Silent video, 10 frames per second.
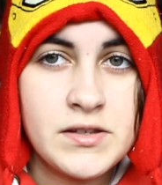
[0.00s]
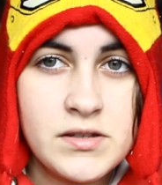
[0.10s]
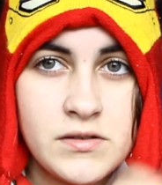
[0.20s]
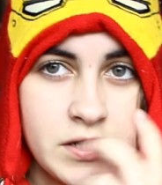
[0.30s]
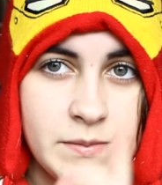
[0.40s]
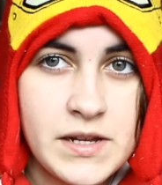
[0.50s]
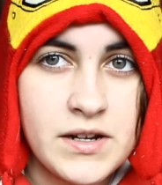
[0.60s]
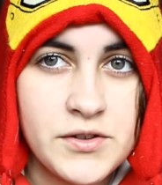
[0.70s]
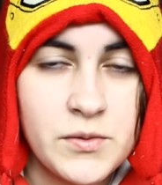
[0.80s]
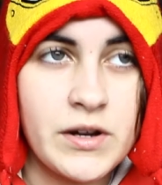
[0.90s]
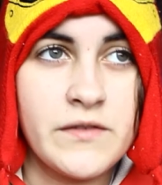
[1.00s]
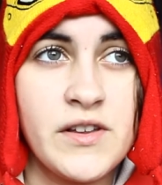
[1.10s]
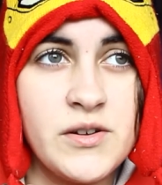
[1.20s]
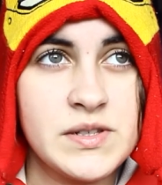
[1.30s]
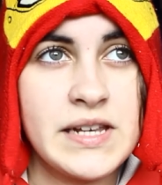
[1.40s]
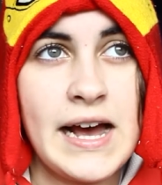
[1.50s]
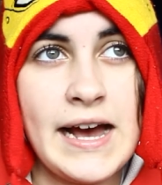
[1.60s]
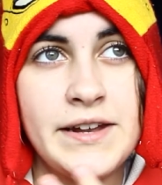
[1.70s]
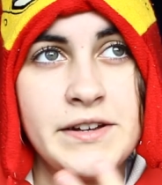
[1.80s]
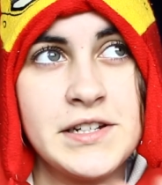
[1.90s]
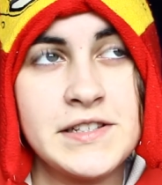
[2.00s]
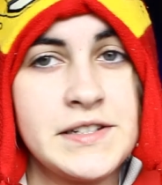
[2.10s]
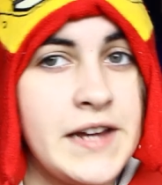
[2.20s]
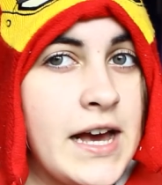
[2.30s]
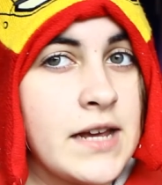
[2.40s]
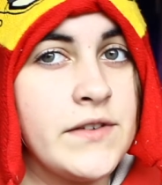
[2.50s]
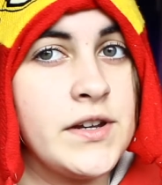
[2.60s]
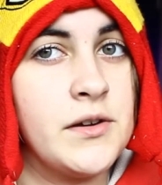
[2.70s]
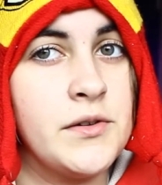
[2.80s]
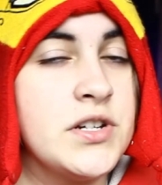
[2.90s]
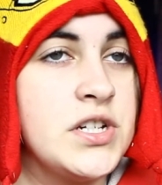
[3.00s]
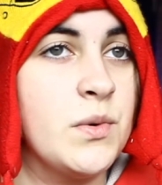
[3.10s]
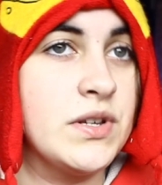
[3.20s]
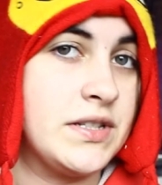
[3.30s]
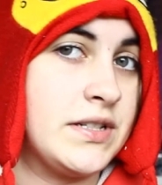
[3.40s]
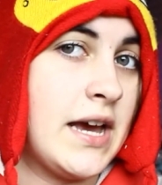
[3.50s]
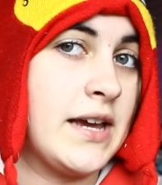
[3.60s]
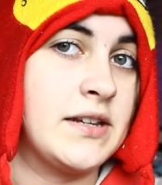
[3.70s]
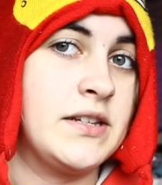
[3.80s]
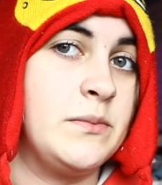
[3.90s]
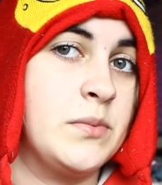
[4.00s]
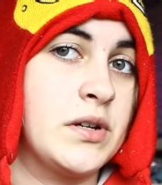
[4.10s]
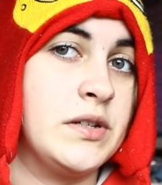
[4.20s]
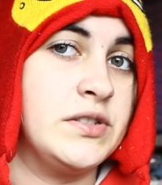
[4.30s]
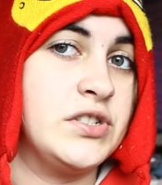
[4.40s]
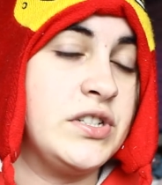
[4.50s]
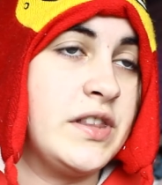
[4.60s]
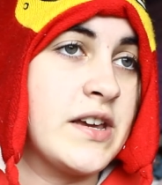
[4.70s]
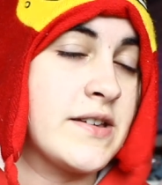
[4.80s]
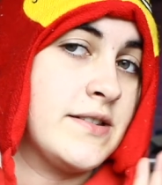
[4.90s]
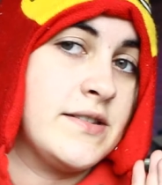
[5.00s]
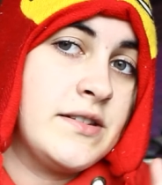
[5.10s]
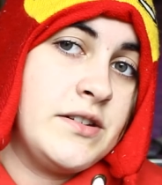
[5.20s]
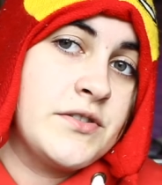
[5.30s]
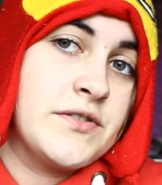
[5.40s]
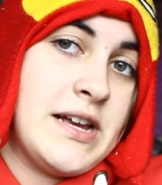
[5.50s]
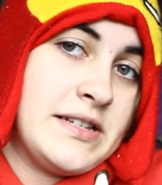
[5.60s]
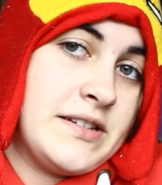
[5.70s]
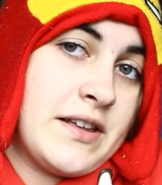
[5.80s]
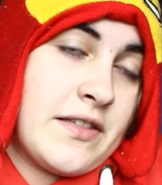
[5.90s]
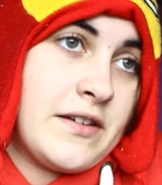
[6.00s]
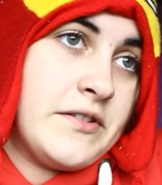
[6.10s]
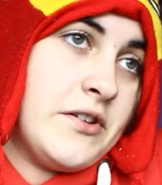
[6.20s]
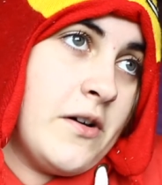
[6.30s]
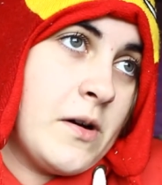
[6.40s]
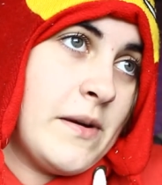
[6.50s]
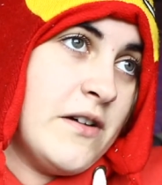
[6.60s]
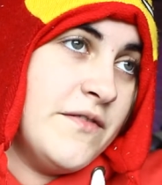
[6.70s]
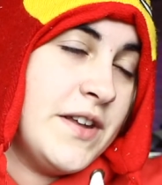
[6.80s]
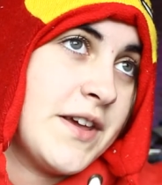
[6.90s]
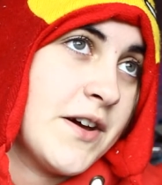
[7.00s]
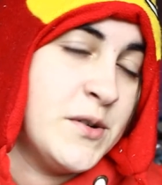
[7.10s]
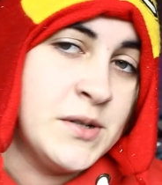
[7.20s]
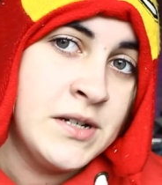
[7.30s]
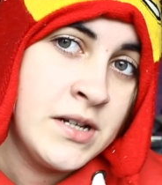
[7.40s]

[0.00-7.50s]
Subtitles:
This is going to be another one of those Hannah does a tag video that she wasn't tagged in because she thinks it's an interesting thing to talk about video.